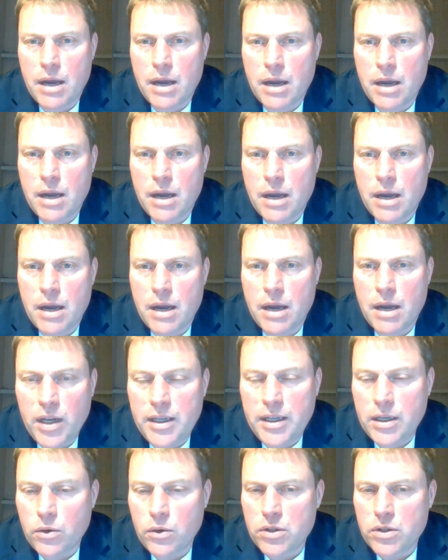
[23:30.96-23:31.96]

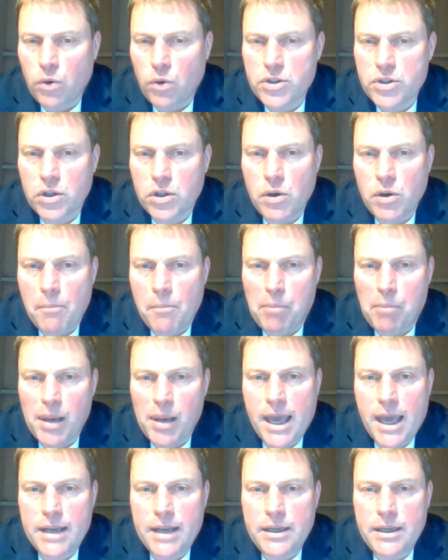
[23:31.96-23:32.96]
opportunity also to
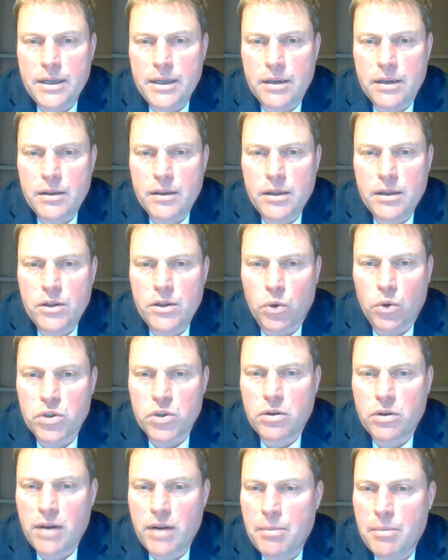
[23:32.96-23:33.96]
blend those
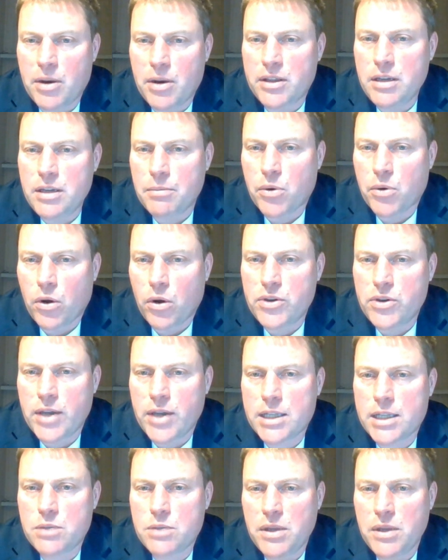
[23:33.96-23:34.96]
collaborative
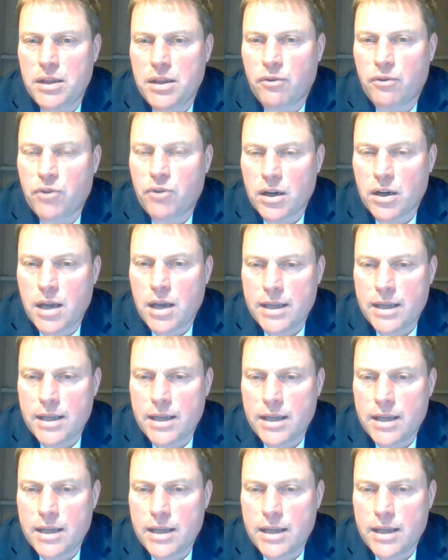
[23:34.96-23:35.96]
projects with different
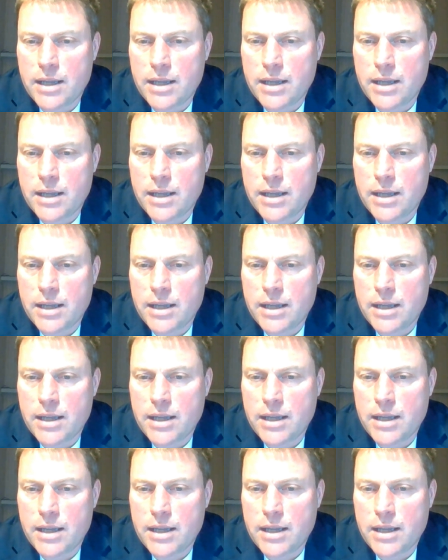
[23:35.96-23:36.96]
kinds of
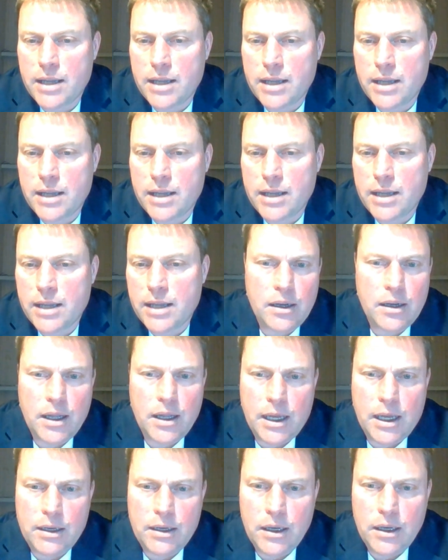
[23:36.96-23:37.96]
licensing
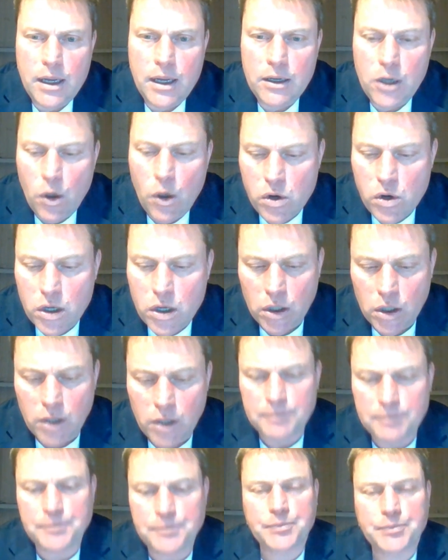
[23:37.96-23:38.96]
and
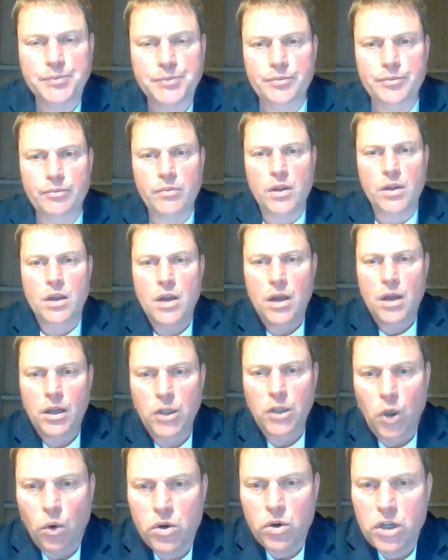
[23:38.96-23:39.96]
local
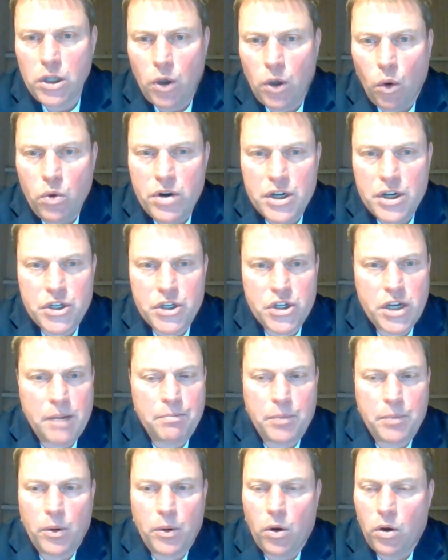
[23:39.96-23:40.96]

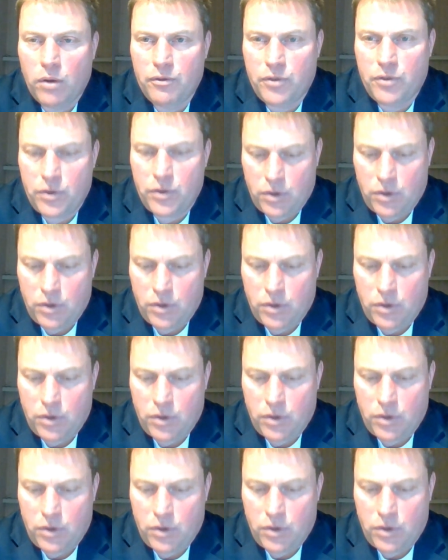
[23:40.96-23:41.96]
ownership of
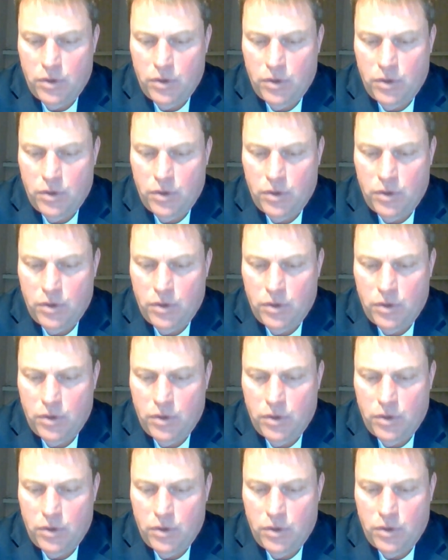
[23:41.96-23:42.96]
the
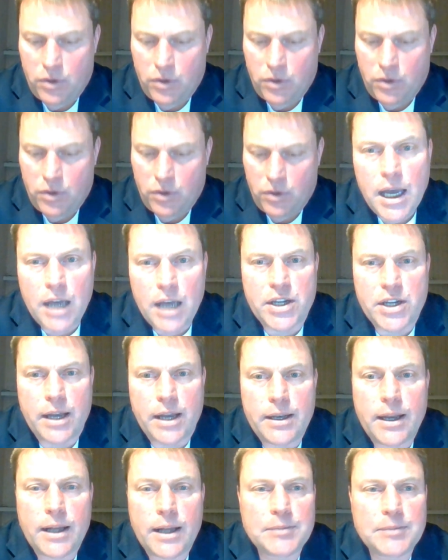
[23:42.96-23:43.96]
commercial
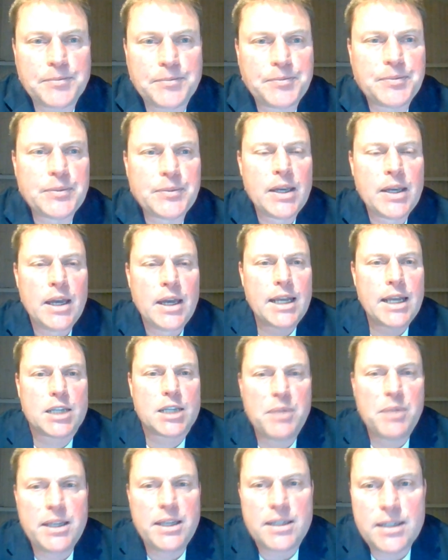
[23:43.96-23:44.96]
agenda. Next,
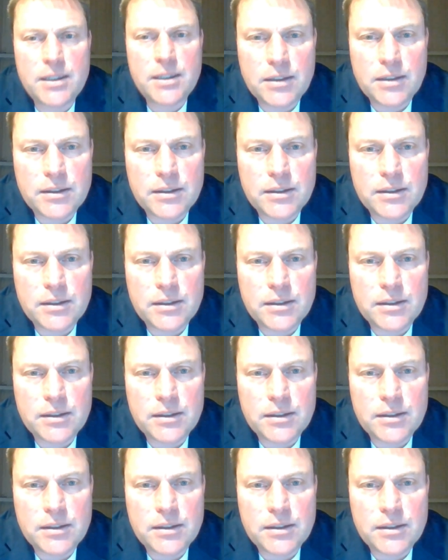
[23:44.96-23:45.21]
please.